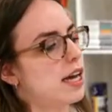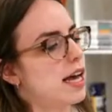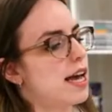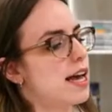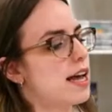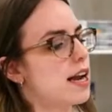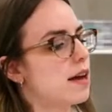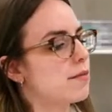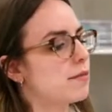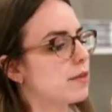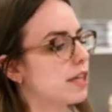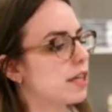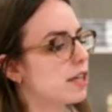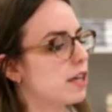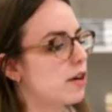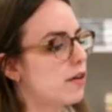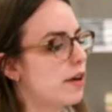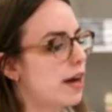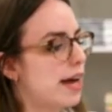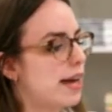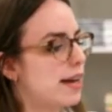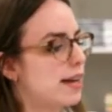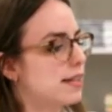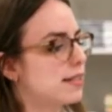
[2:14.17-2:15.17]
and I'm going to go
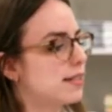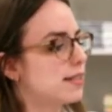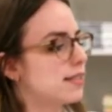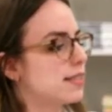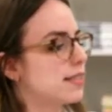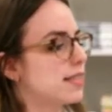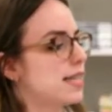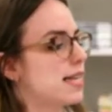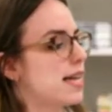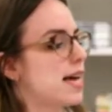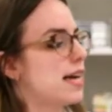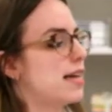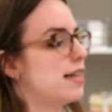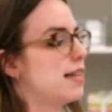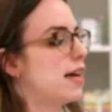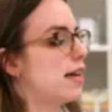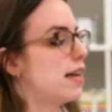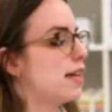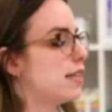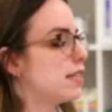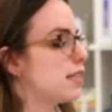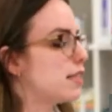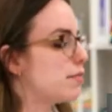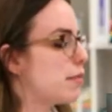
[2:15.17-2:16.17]
ahead and slide that
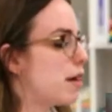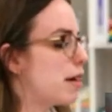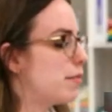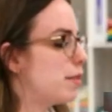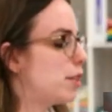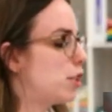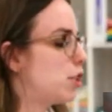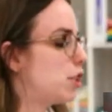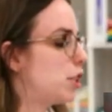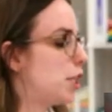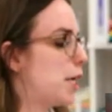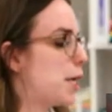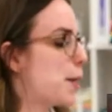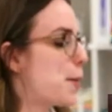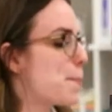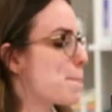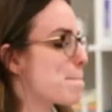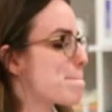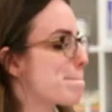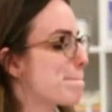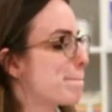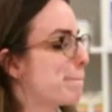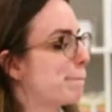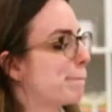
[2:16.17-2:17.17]
into my machine.
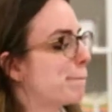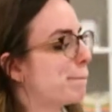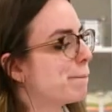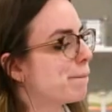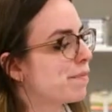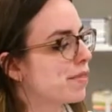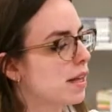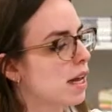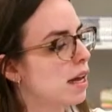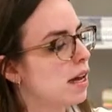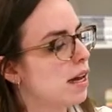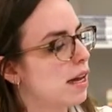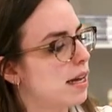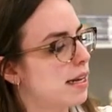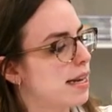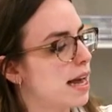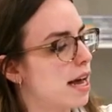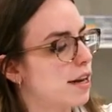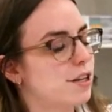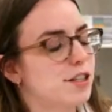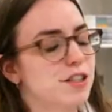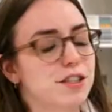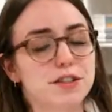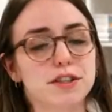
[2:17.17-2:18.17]
Now
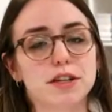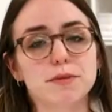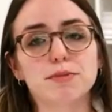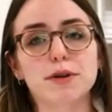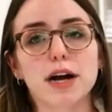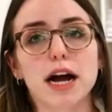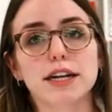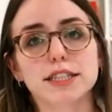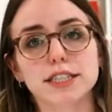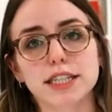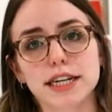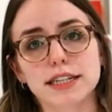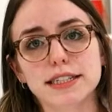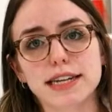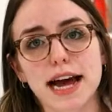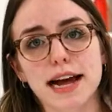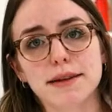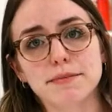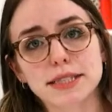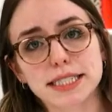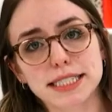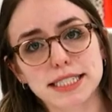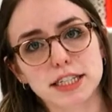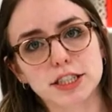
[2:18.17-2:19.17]
to do the project,
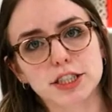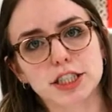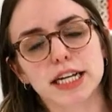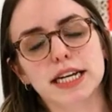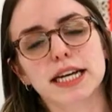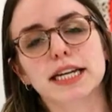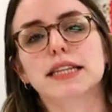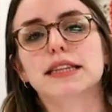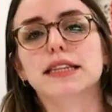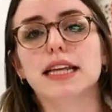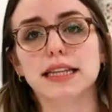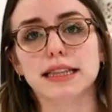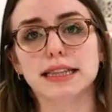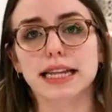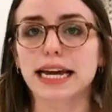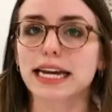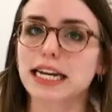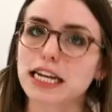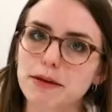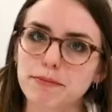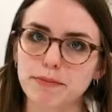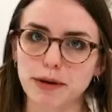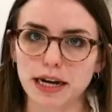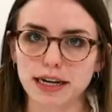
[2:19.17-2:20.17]
I'm stitching the
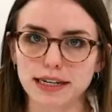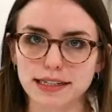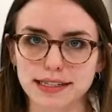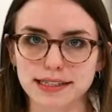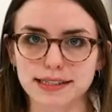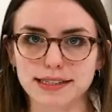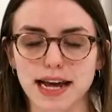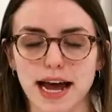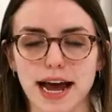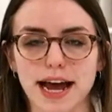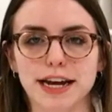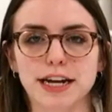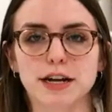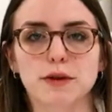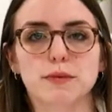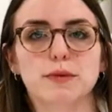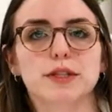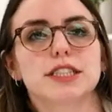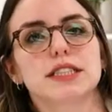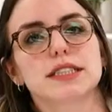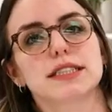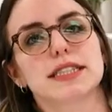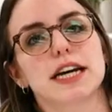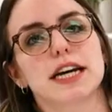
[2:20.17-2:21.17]
ladybug design,
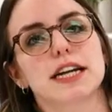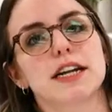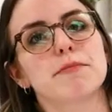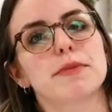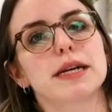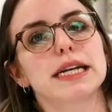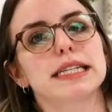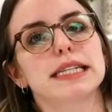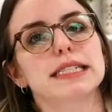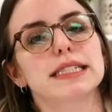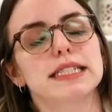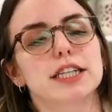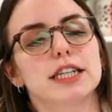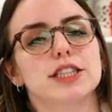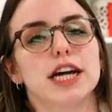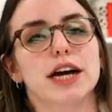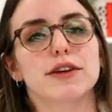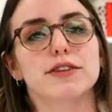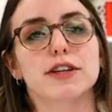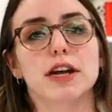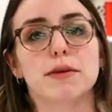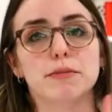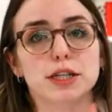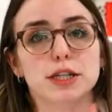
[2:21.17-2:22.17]
which is gonna be stitch
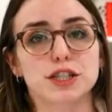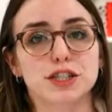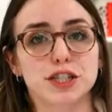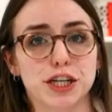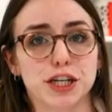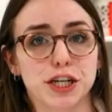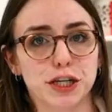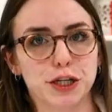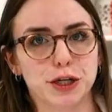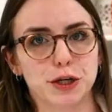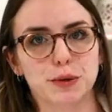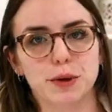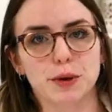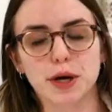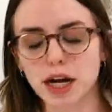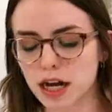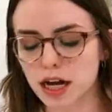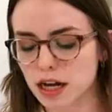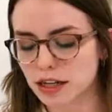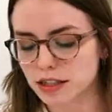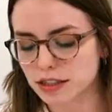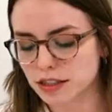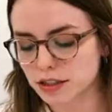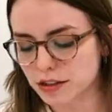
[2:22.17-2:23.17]
out number two.
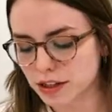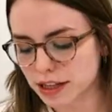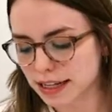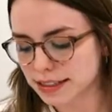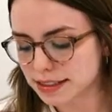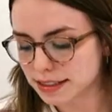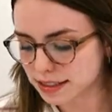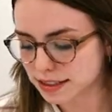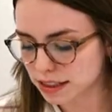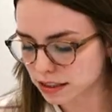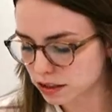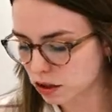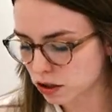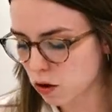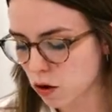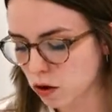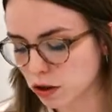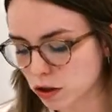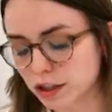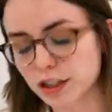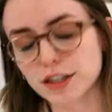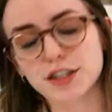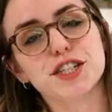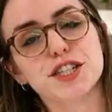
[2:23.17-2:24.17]
So that's scissor
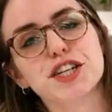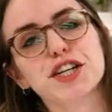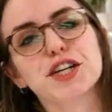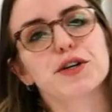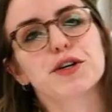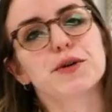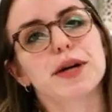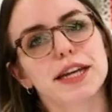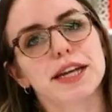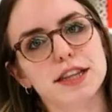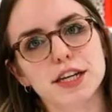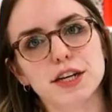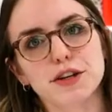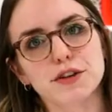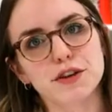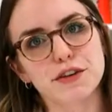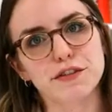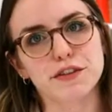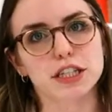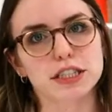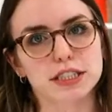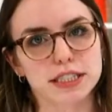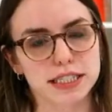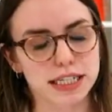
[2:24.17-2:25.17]
holder two in the
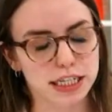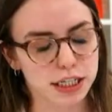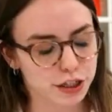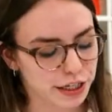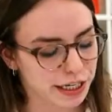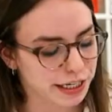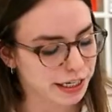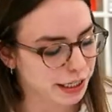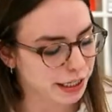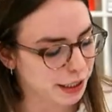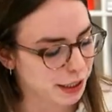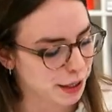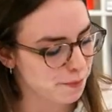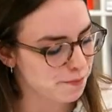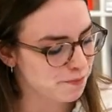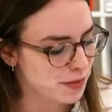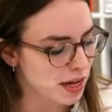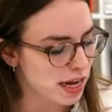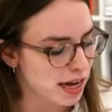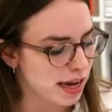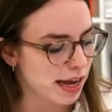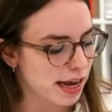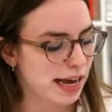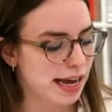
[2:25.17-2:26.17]
university curriculum,
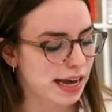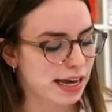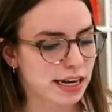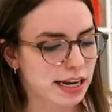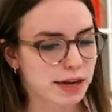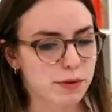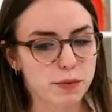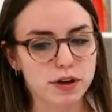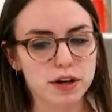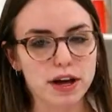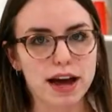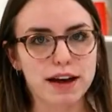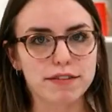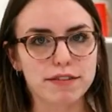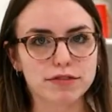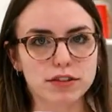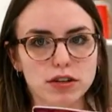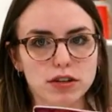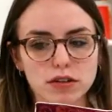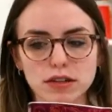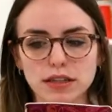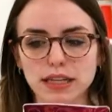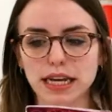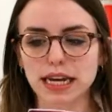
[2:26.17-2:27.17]
and it will have
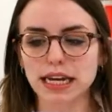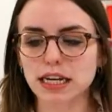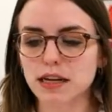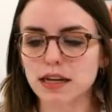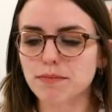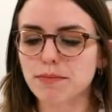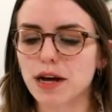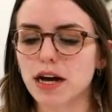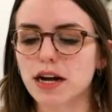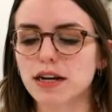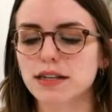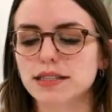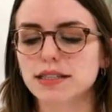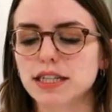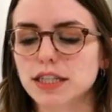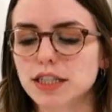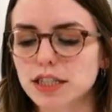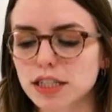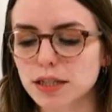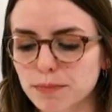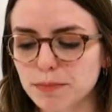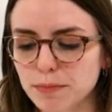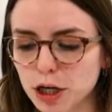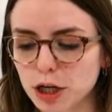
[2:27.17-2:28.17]
little ladybugs.
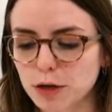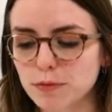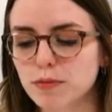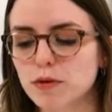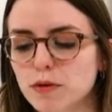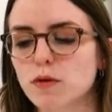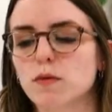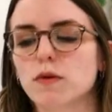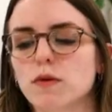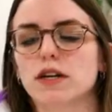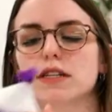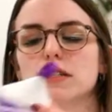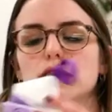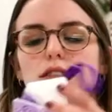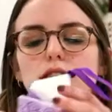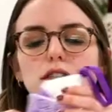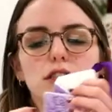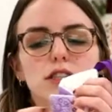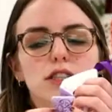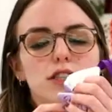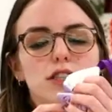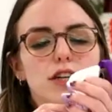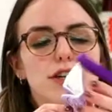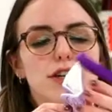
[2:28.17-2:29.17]
Here's a purple one to
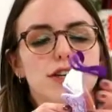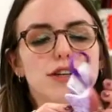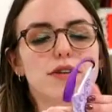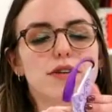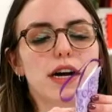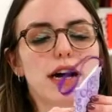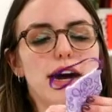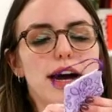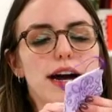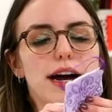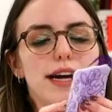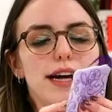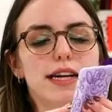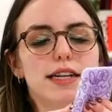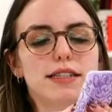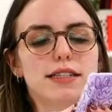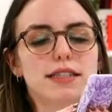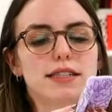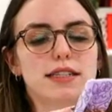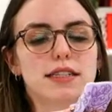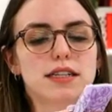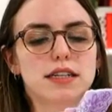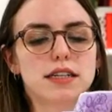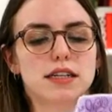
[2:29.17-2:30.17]
show you
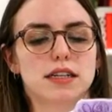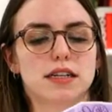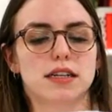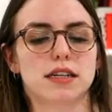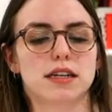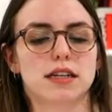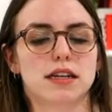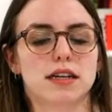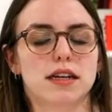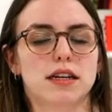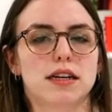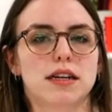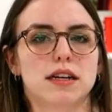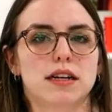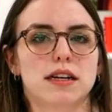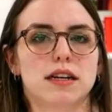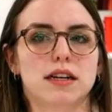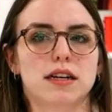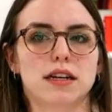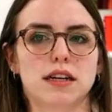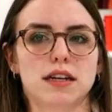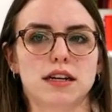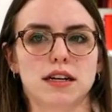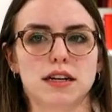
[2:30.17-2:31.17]
guys.
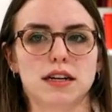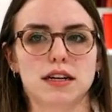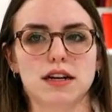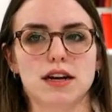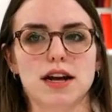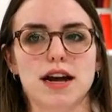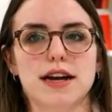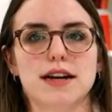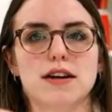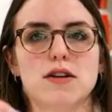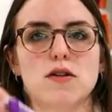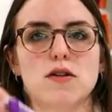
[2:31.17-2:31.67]
Kind of